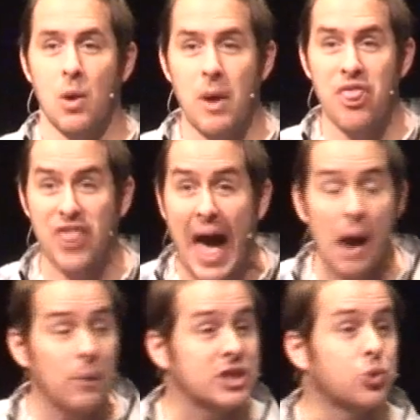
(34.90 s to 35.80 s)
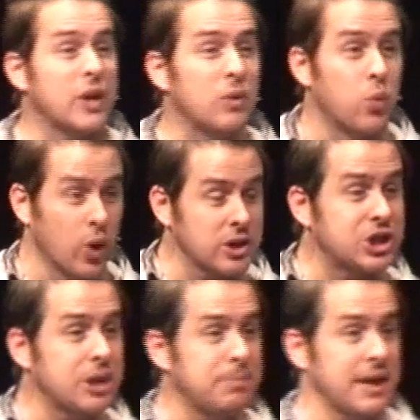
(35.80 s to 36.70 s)
when that which we
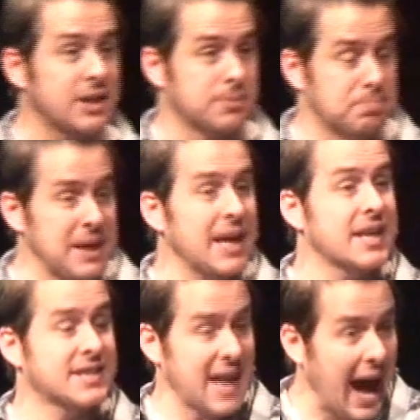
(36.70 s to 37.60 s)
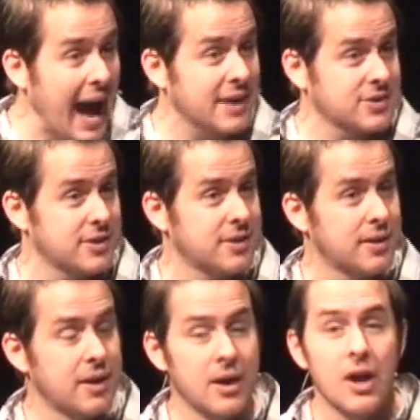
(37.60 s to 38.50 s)
worship is being attacked,
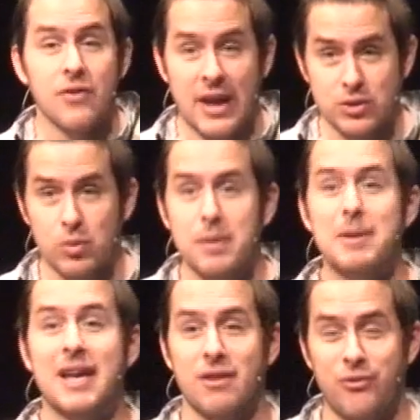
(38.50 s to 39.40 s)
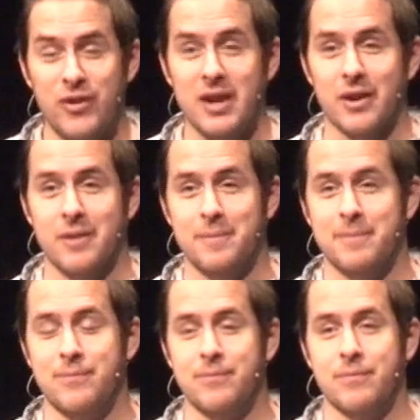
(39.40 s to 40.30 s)
that's when we begin to fear.
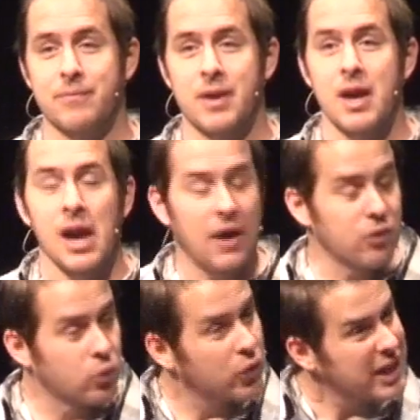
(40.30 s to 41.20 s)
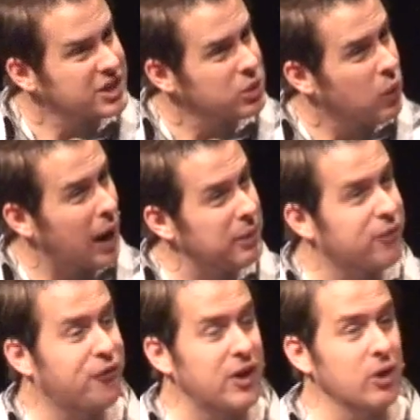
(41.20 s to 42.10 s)
And the reason why we
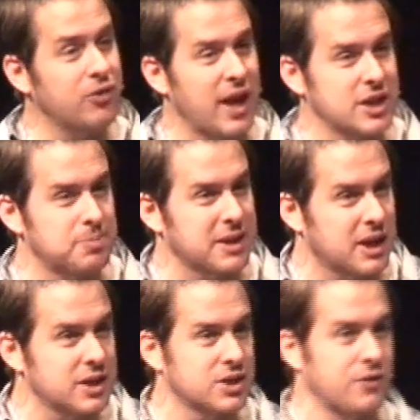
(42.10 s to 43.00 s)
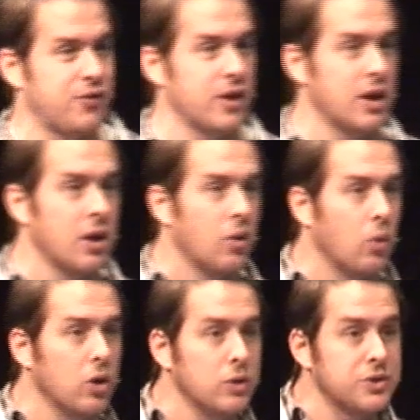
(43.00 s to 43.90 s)
fear then is because of
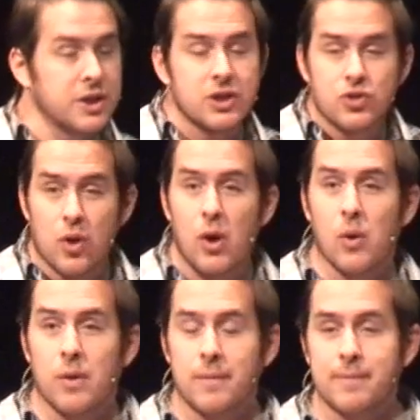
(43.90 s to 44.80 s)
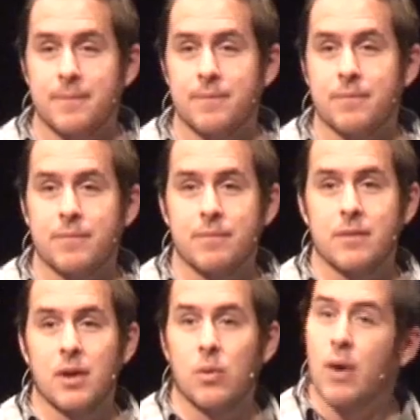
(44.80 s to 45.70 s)
we're losing control.
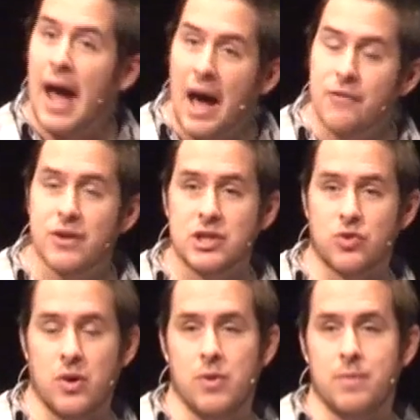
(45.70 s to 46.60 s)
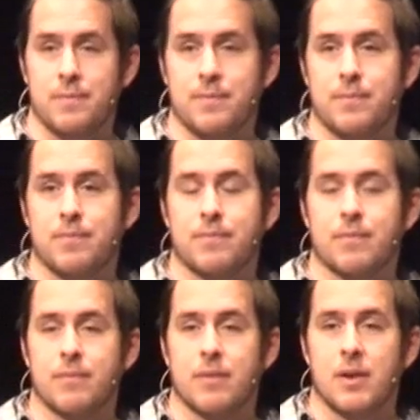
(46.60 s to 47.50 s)
We're out of control.
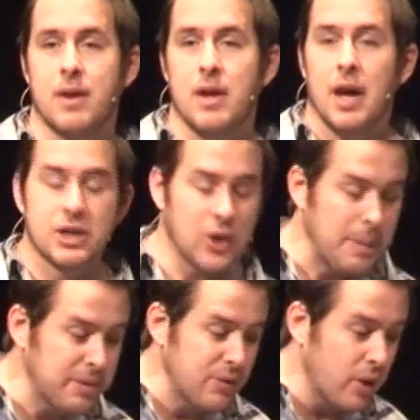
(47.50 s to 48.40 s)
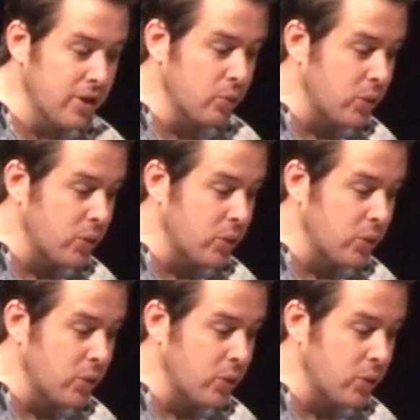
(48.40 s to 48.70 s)
And so I believe one of the